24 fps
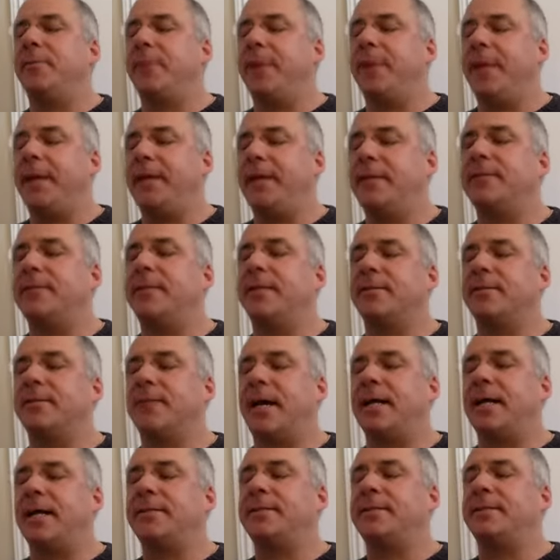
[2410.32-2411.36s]
peace and
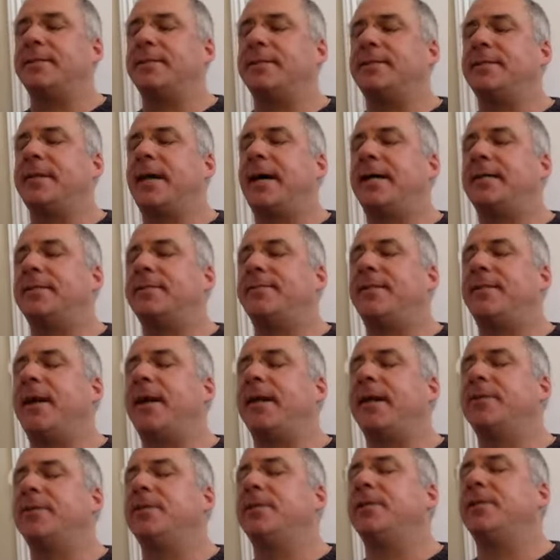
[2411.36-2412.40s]
rest and
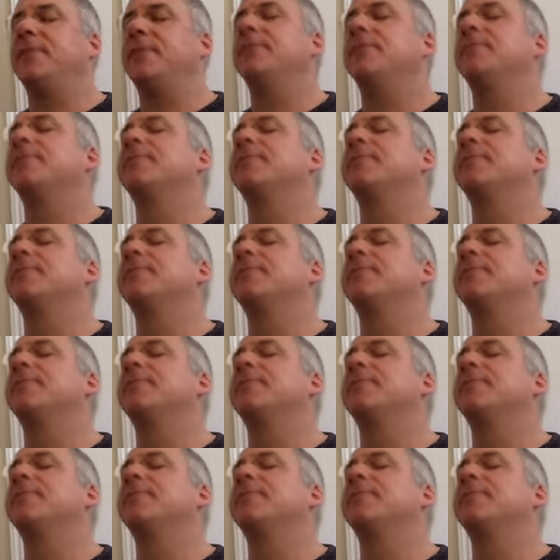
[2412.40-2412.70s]
satisfaction,